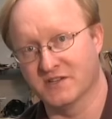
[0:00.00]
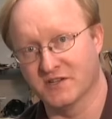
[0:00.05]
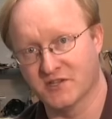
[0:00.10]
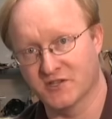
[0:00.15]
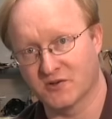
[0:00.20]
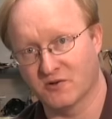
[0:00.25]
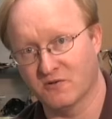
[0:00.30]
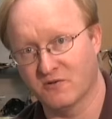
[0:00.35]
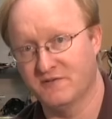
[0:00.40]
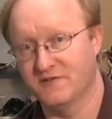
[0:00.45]
to
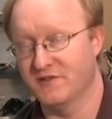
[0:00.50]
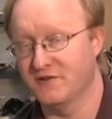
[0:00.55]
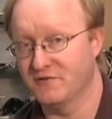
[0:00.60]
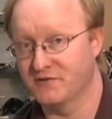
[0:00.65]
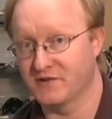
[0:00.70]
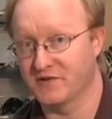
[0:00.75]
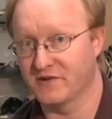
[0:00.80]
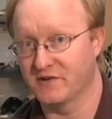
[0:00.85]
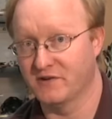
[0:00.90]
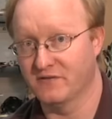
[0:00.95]
controlling the
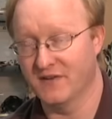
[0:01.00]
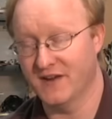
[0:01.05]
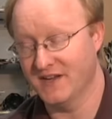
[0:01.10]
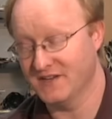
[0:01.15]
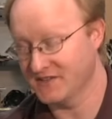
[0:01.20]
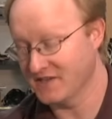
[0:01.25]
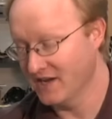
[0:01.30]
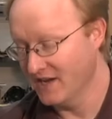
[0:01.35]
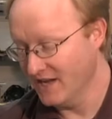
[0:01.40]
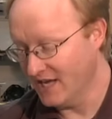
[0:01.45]
user
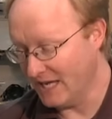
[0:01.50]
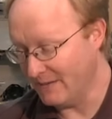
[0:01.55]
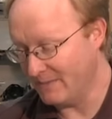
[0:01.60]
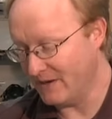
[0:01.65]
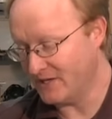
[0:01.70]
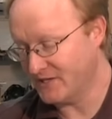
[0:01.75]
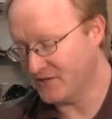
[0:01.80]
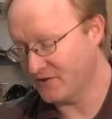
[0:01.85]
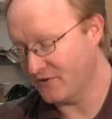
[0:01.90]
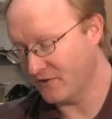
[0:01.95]
interface and
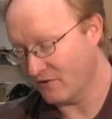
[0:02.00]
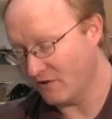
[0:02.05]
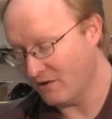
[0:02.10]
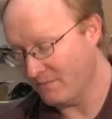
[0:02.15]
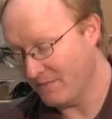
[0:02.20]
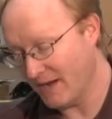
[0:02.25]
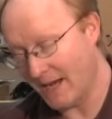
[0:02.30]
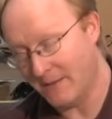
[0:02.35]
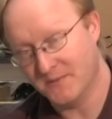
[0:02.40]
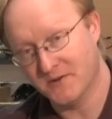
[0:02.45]
make sure they're
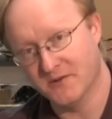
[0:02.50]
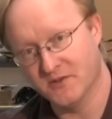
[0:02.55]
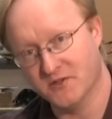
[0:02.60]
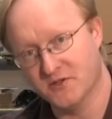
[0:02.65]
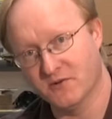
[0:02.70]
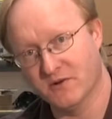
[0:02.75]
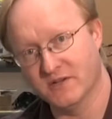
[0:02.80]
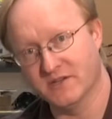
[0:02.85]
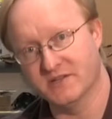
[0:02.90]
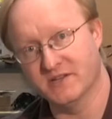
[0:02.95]
all mapped to the
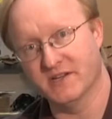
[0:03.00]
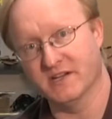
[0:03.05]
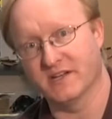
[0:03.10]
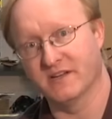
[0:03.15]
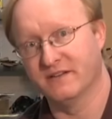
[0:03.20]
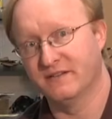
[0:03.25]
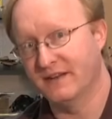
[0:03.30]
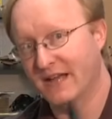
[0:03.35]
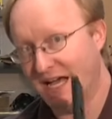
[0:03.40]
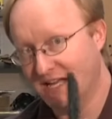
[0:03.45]

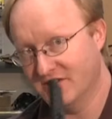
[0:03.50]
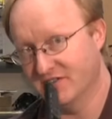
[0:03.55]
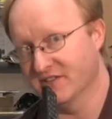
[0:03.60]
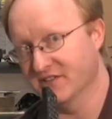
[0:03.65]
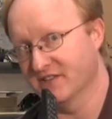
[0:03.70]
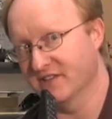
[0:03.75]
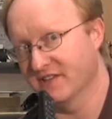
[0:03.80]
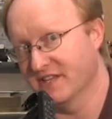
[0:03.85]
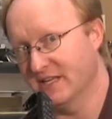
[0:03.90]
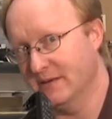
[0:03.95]
joystick, not
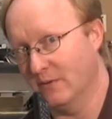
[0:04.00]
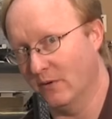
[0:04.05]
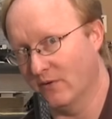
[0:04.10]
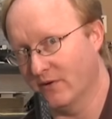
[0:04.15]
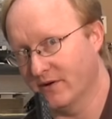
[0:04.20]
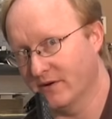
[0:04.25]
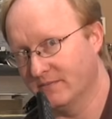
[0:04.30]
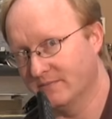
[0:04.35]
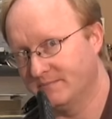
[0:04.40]
just the keyboard.